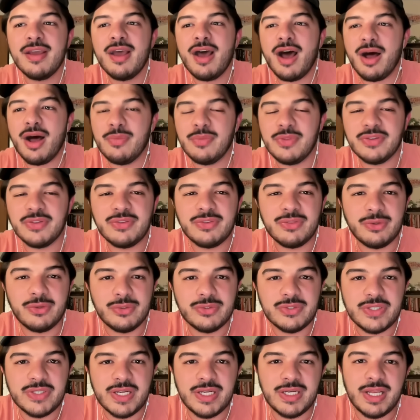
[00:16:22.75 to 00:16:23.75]
on this
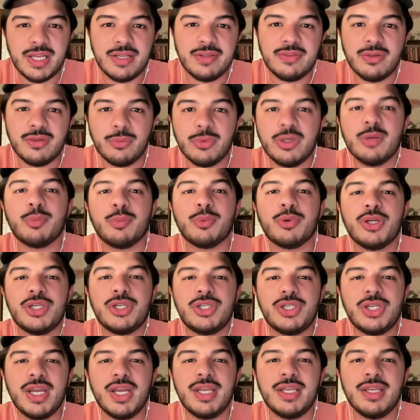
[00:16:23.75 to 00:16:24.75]
Thursday night. So we
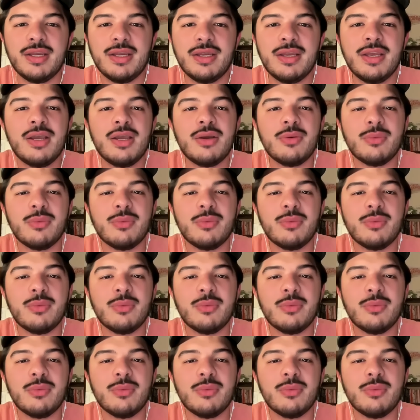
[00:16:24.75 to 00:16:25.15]
appreciate you.